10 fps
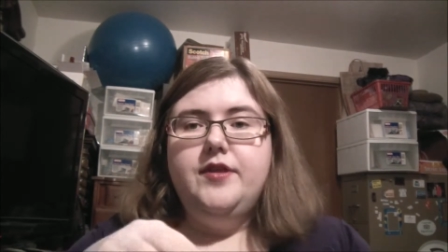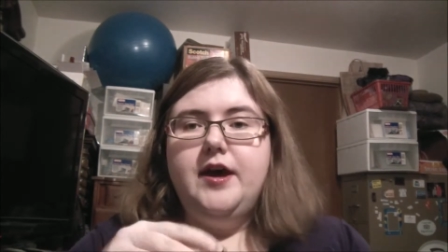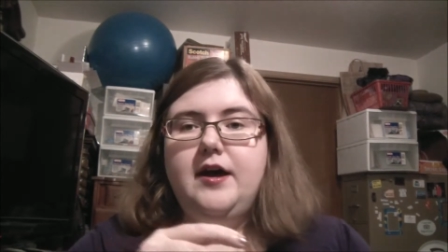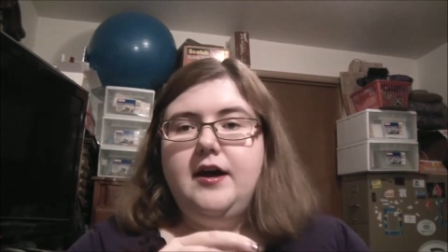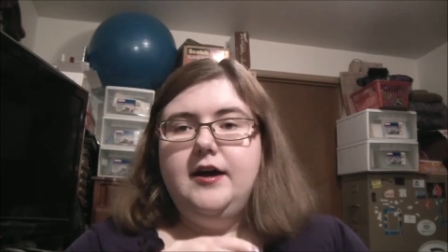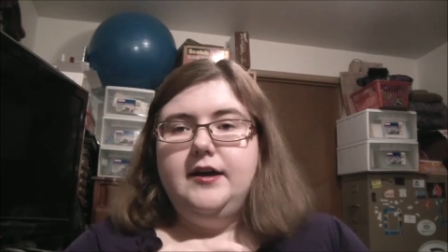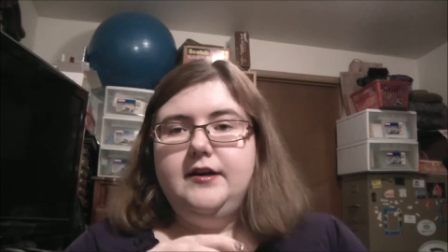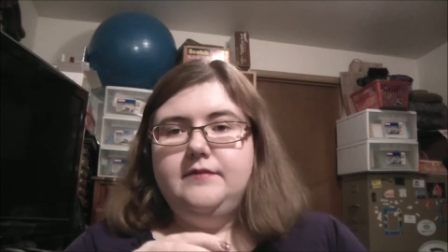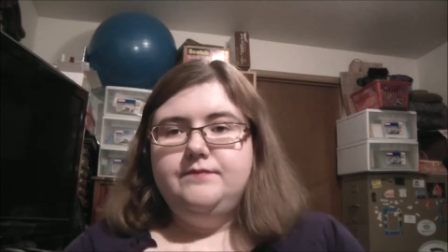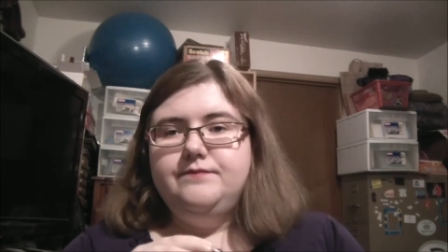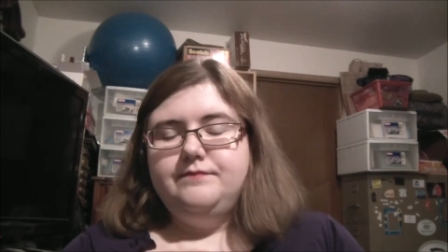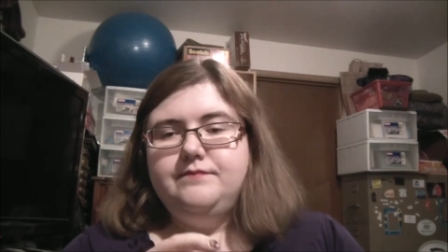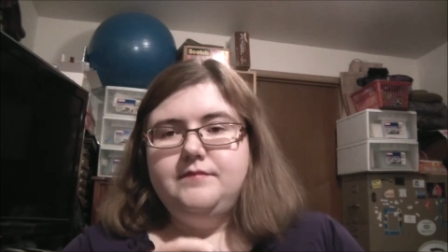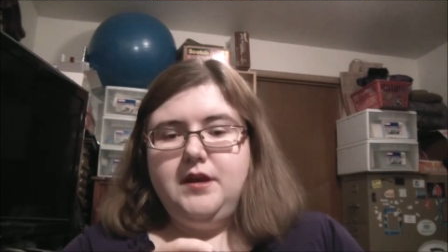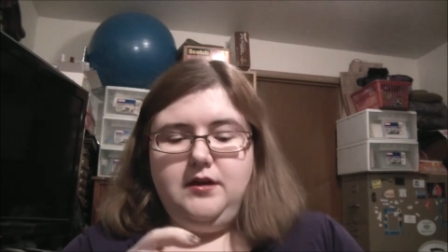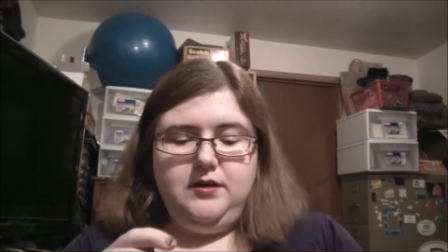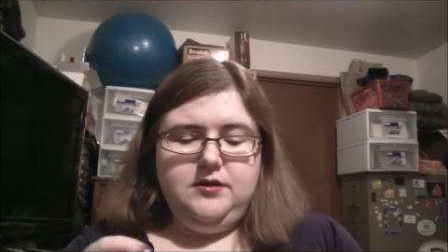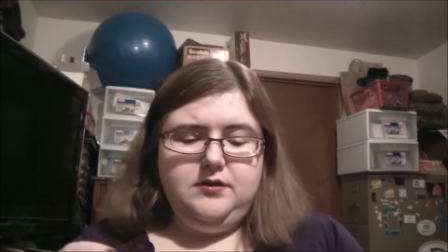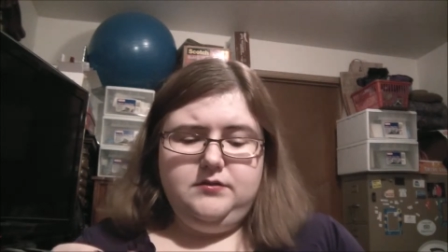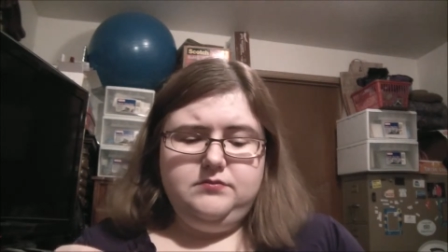that I
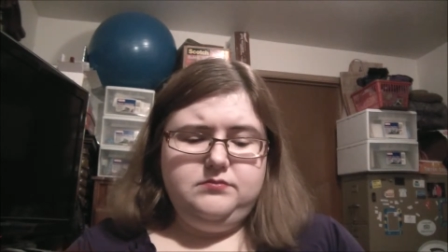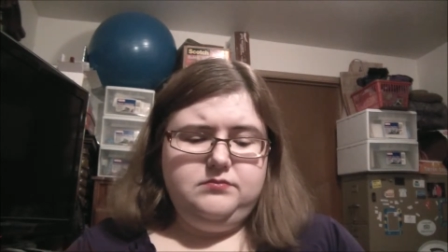uh,